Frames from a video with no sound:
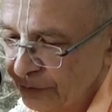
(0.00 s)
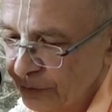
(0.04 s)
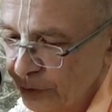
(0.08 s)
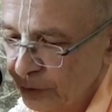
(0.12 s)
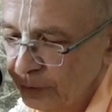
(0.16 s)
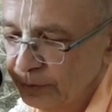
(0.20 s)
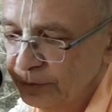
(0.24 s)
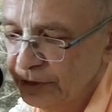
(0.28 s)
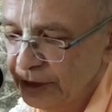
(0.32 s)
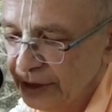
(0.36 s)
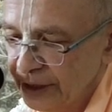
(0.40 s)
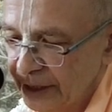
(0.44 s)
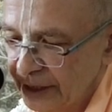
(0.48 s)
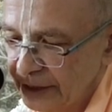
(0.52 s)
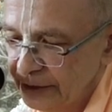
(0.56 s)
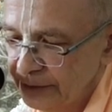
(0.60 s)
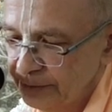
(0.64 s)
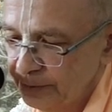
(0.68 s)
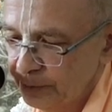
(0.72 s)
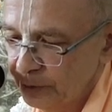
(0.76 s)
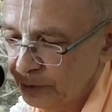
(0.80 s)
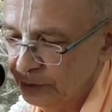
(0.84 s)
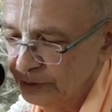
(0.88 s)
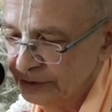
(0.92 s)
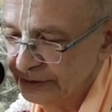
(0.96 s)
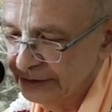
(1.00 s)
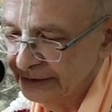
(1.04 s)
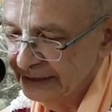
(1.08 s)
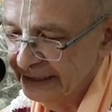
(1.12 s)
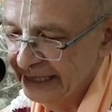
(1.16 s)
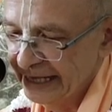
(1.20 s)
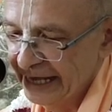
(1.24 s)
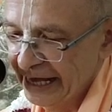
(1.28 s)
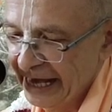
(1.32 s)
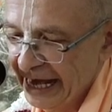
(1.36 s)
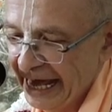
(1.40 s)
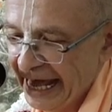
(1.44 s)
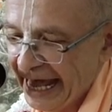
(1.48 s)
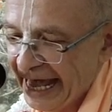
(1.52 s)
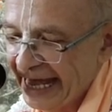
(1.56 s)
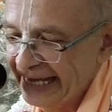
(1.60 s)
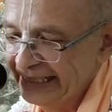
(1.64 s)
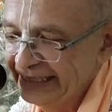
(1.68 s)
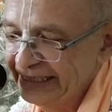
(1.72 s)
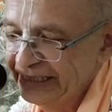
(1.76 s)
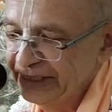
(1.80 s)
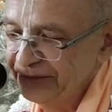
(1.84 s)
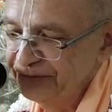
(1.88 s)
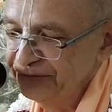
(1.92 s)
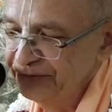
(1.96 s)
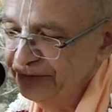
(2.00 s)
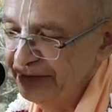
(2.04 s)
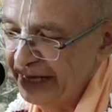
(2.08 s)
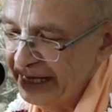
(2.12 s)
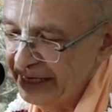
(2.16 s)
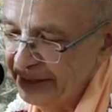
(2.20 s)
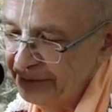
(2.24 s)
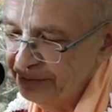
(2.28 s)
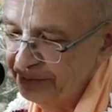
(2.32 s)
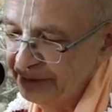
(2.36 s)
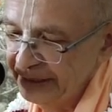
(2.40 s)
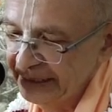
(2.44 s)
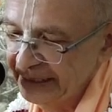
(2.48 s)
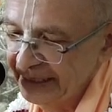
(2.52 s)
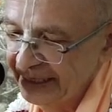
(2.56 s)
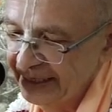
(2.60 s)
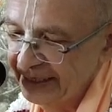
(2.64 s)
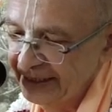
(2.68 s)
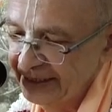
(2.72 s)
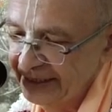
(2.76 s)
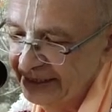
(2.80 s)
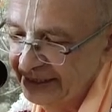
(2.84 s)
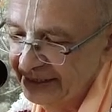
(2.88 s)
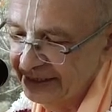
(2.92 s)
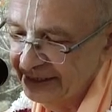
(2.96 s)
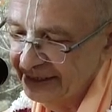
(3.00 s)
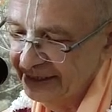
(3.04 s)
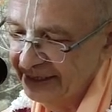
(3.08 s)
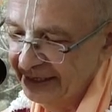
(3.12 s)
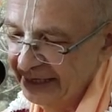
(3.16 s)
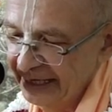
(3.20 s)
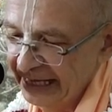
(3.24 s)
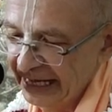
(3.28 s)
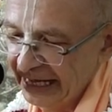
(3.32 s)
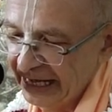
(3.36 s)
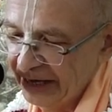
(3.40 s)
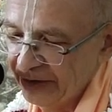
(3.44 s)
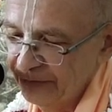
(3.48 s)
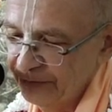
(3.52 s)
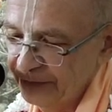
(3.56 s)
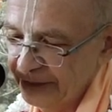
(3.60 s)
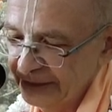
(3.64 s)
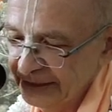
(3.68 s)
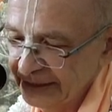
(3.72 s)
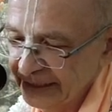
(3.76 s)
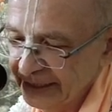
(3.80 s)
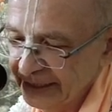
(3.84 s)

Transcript: from the right person, at the very beginning, one